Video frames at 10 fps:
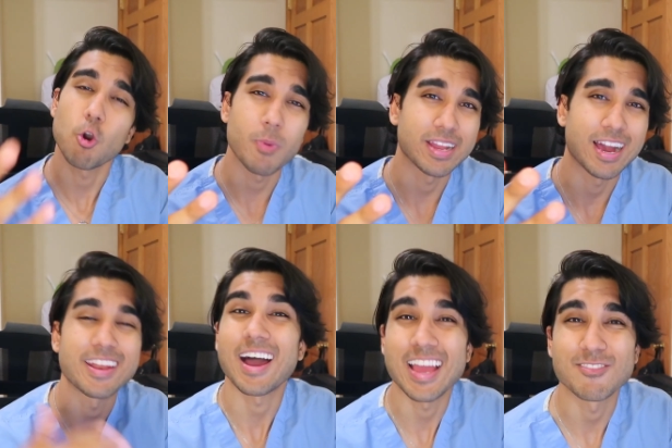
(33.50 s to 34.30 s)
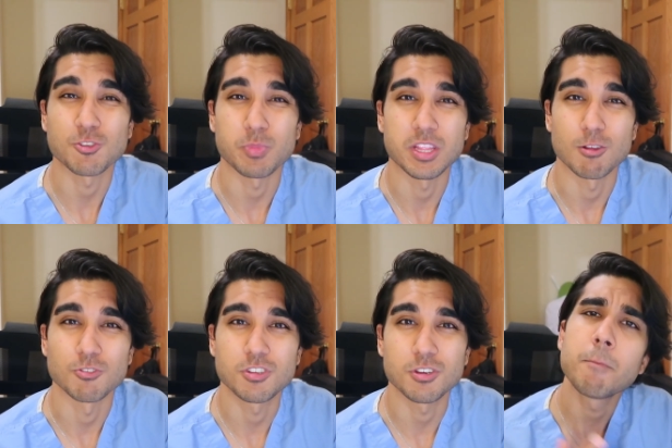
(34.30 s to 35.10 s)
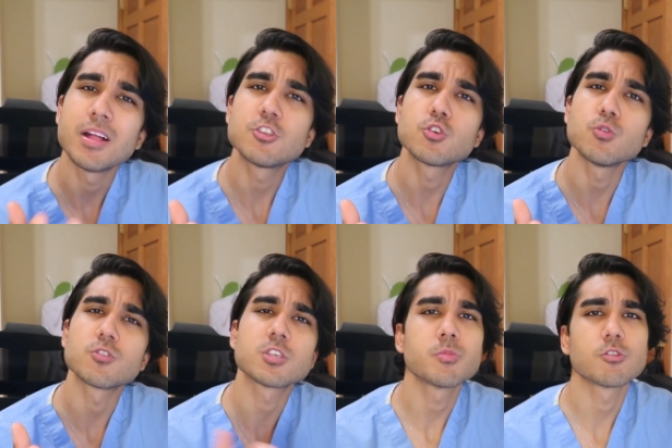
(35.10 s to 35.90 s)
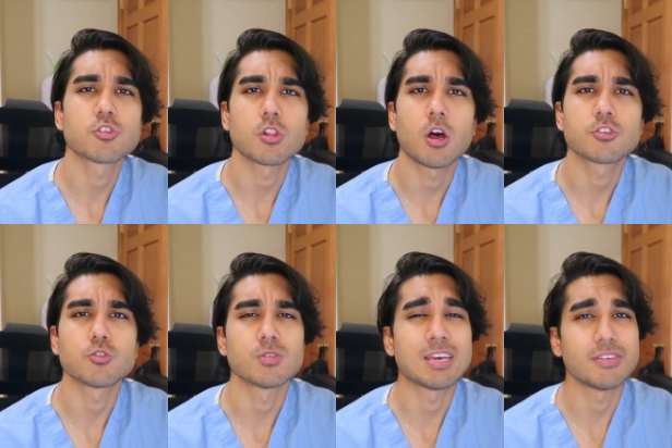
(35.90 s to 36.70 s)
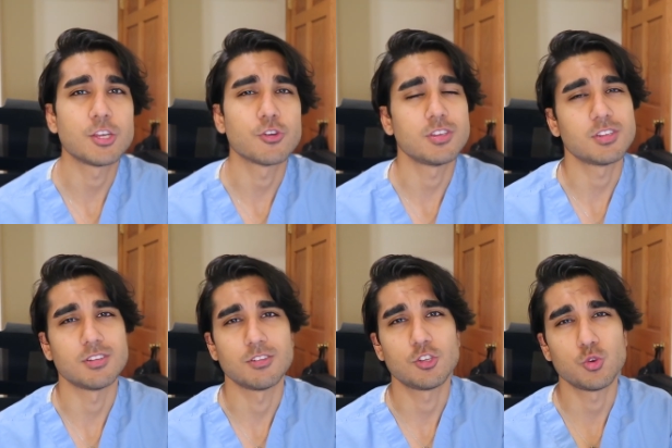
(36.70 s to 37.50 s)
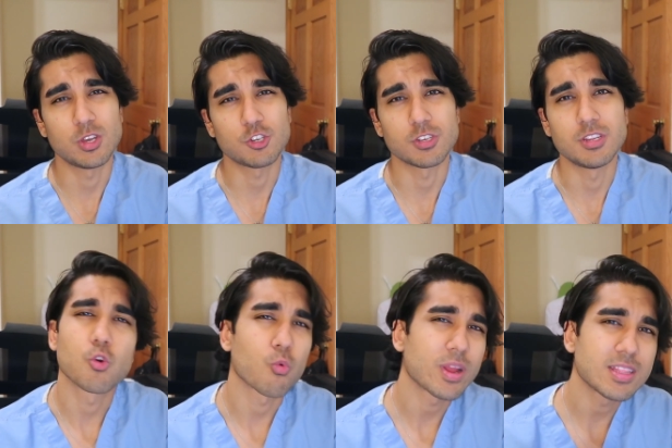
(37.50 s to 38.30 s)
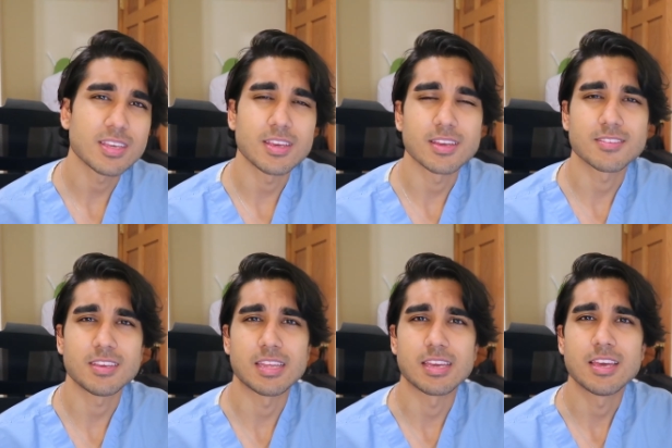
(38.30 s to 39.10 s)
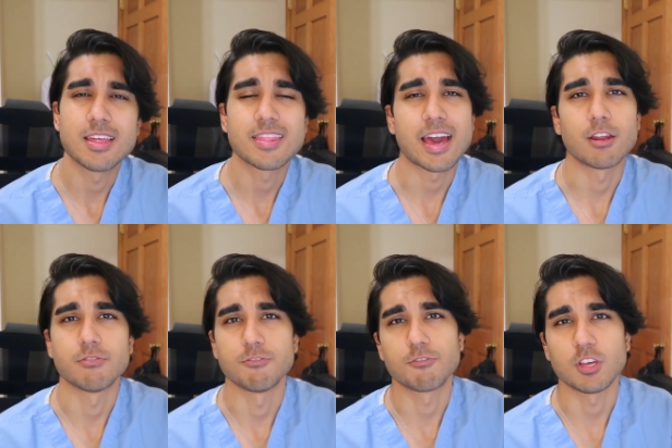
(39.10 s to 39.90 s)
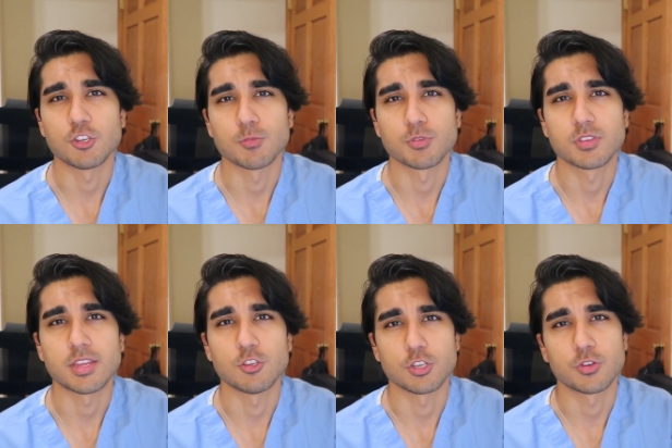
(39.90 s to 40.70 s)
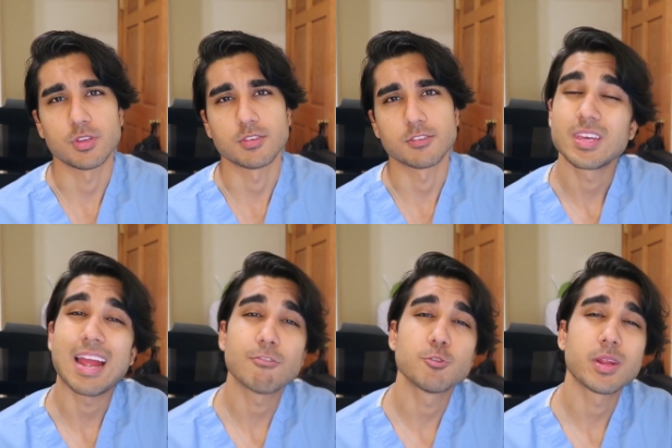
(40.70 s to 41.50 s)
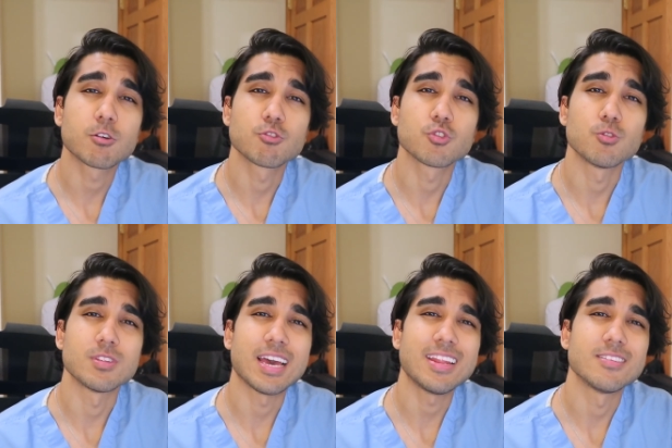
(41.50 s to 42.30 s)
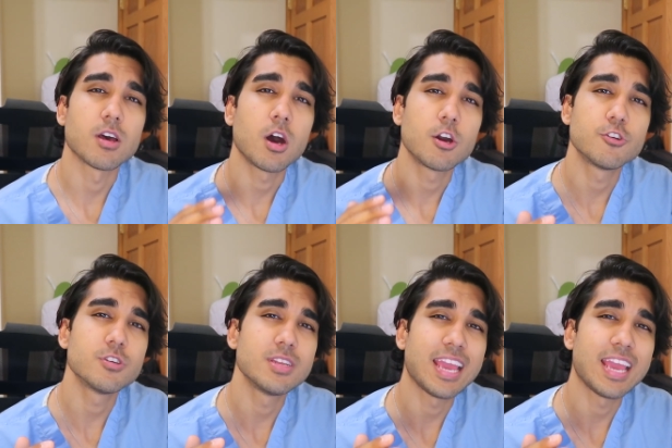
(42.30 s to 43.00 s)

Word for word: oh my God, I have so many loans too. Med schools, similar to law schools, have increased in tuition, greatly exceeding that of inflation percentage increases. The average medical school debt is one hundred